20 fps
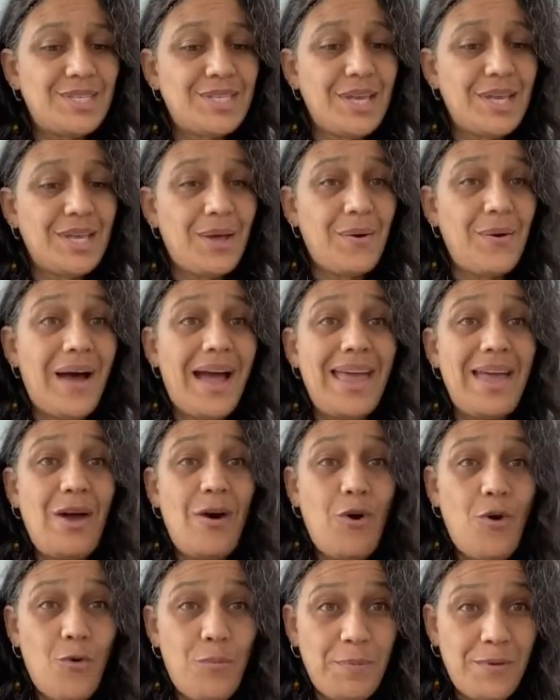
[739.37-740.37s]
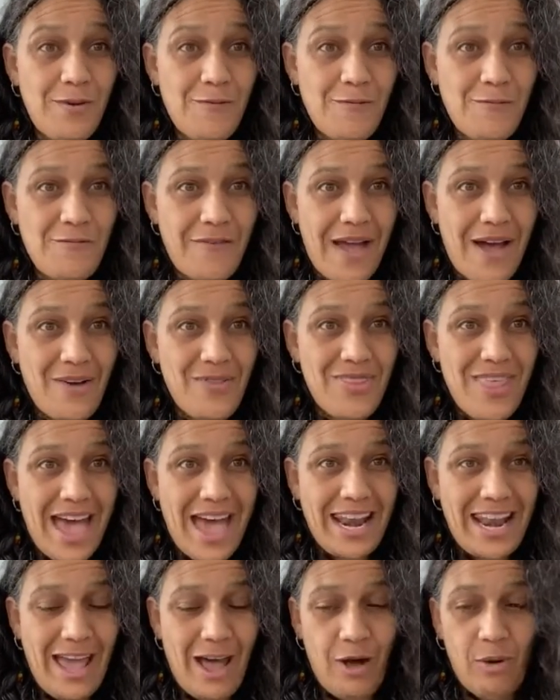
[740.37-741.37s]
So I hope you found
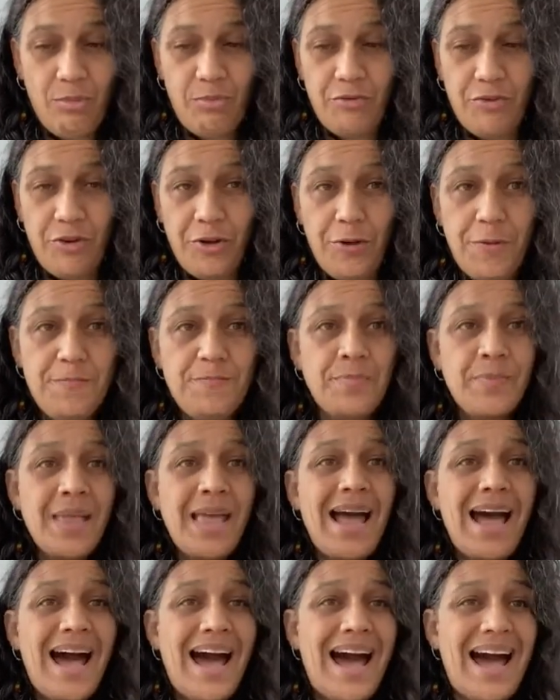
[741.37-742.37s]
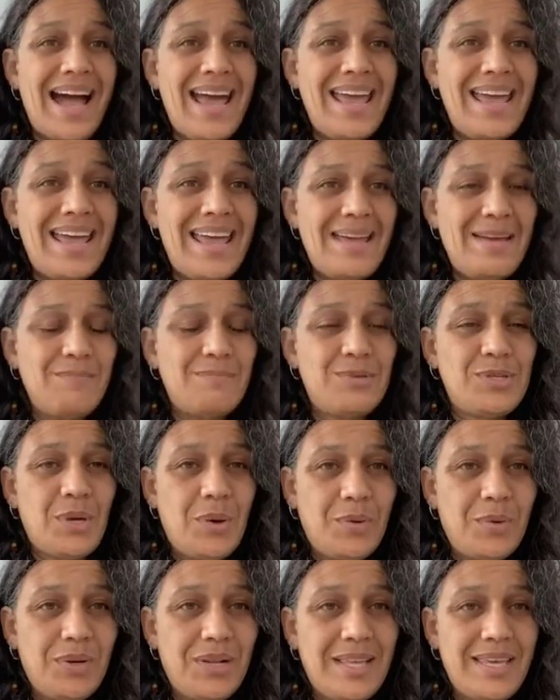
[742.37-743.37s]
that helpful. I am
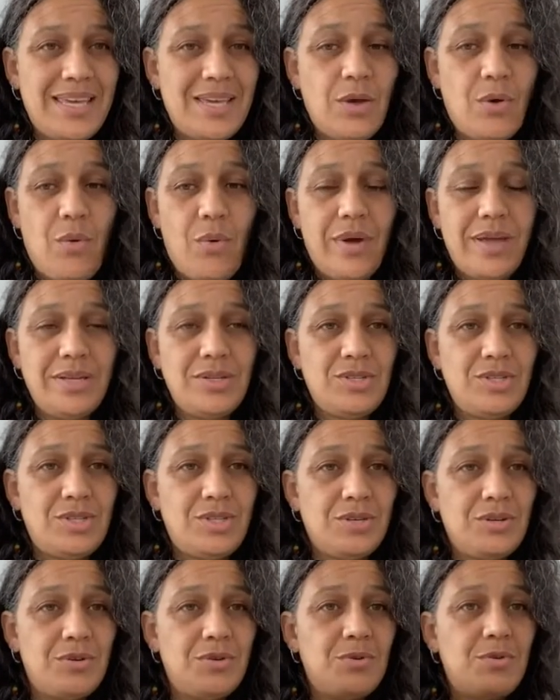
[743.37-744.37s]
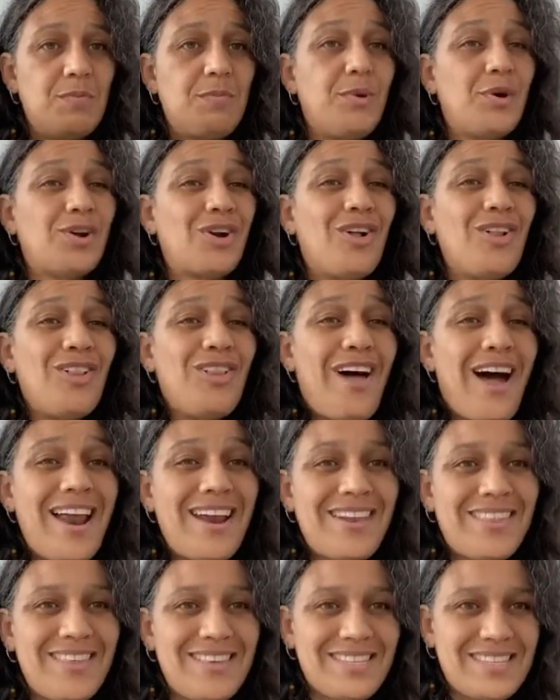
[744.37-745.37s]
totally going to put a
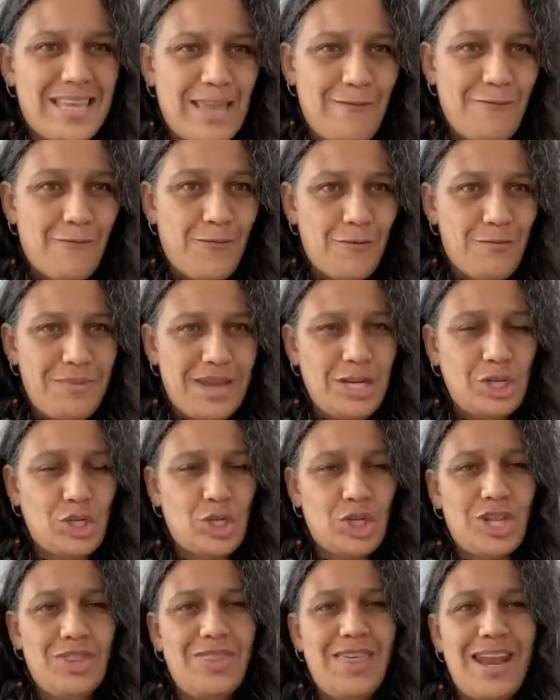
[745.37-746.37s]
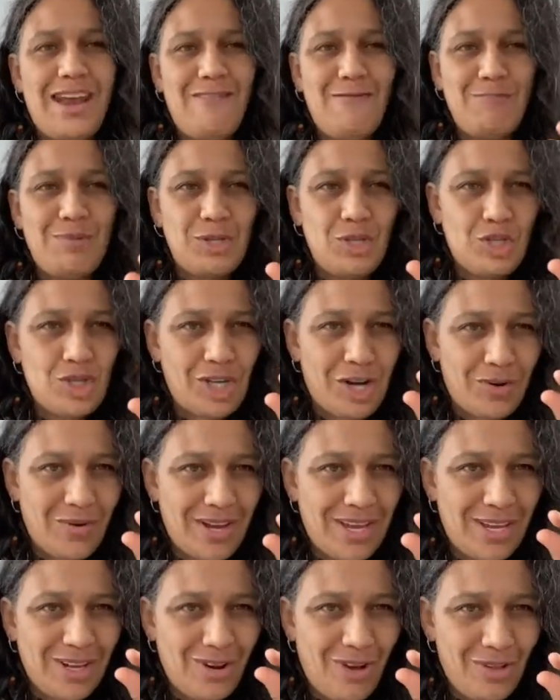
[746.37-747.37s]
lot of this information that I've been
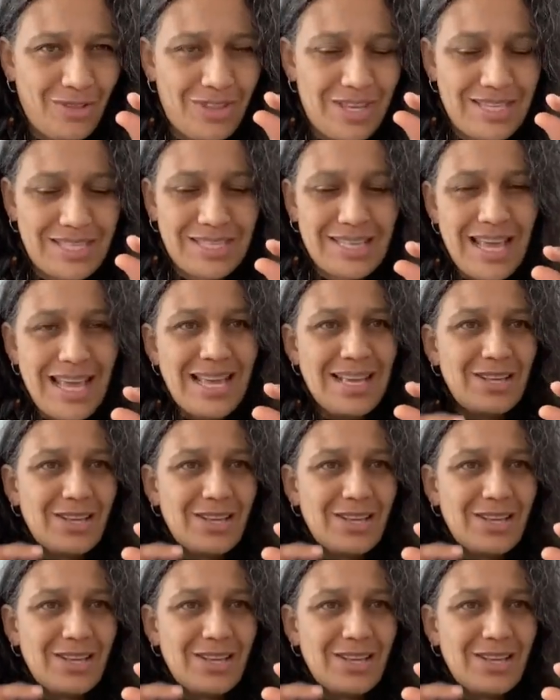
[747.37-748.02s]
sharing in all these